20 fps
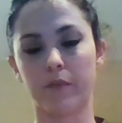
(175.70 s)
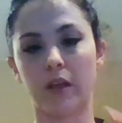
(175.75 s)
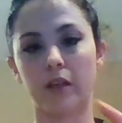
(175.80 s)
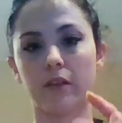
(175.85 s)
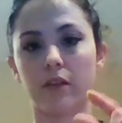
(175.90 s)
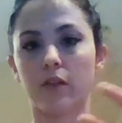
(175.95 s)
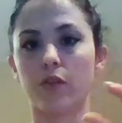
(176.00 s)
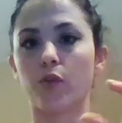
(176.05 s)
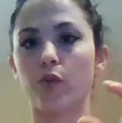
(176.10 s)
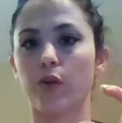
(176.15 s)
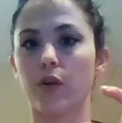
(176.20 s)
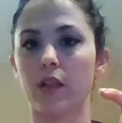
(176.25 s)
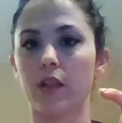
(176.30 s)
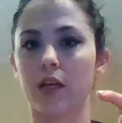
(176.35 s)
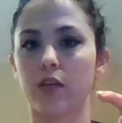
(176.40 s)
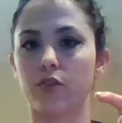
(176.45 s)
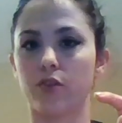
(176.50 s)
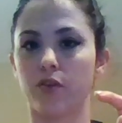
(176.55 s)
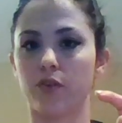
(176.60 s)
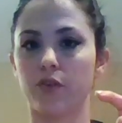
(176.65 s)
little
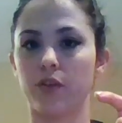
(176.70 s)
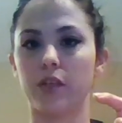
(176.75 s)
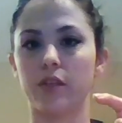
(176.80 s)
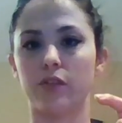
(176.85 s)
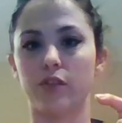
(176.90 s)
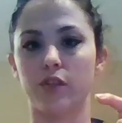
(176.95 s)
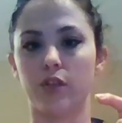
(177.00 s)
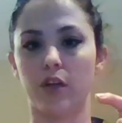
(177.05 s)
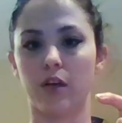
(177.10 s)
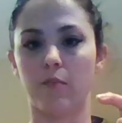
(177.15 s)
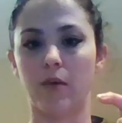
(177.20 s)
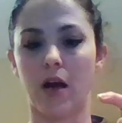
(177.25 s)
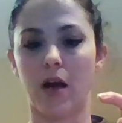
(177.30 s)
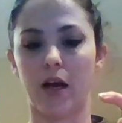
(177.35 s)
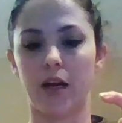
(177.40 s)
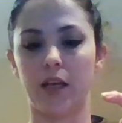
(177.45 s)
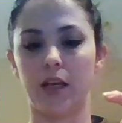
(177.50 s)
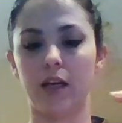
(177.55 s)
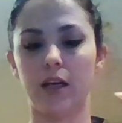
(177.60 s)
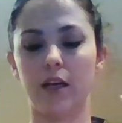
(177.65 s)
electrode into your
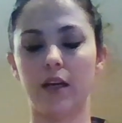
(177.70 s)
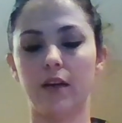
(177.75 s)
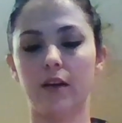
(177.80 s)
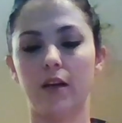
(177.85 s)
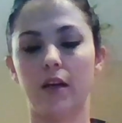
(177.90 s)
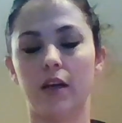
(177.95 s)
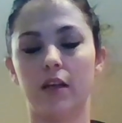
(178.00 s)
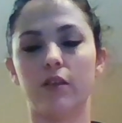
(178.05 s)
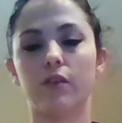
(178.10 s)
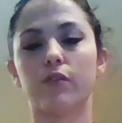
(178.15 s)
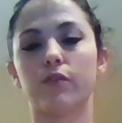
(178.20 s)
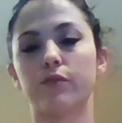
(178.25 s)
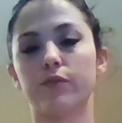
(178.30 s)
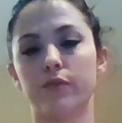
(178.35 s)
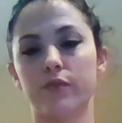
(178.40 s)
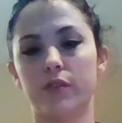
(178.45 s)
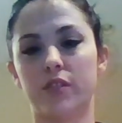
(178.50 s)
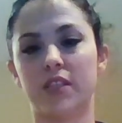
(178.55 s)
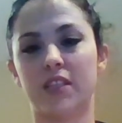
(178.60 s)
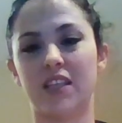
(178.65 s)
body. And
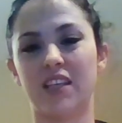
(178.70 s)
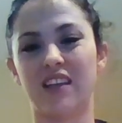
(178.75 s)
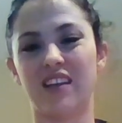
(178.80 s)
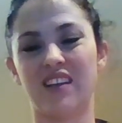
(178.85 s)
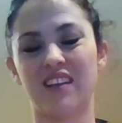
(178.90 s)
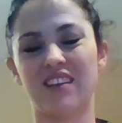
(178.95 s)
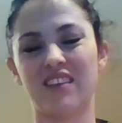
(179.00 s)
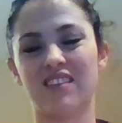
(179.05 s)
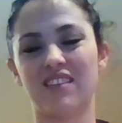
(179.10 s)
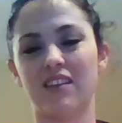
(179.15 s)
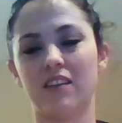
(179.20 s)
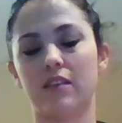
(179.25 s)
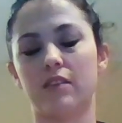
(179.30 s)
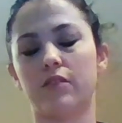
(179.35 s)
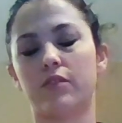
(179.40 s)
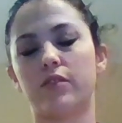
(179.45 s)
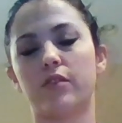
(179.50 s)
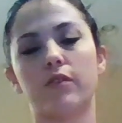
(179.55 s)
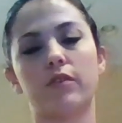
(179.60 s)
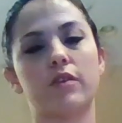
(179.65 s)
you'll see it's
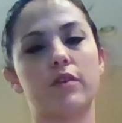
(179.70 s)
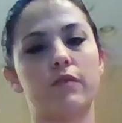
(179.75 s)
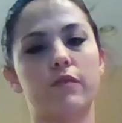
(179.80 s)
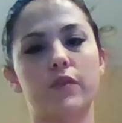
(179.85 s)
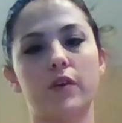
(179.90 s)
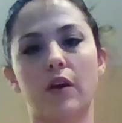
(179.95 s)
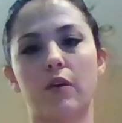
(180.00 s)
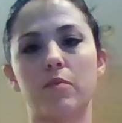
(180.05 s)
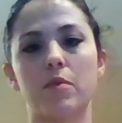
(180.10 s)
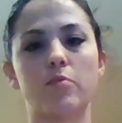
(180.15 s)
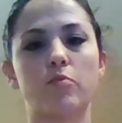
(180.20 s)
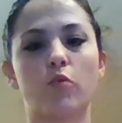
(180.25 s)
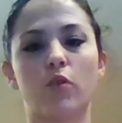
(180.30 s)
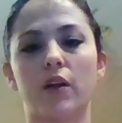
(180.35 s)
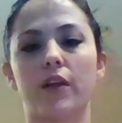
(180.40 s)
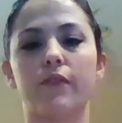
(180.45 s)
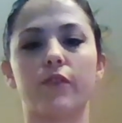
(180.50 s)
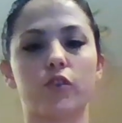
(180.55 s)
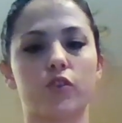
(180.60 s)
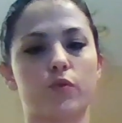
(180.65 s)
so confusing. I remember when
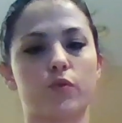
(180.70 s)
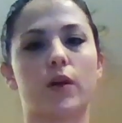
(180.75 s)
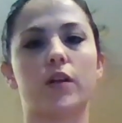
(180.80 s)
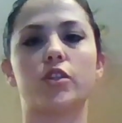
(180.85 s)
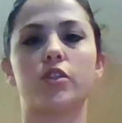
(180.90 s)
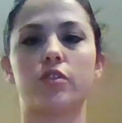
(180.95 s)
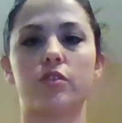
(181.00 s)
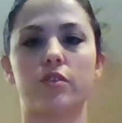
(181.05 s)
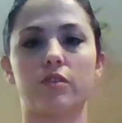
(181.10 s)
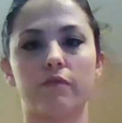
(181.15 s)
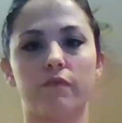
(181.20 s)
I first watched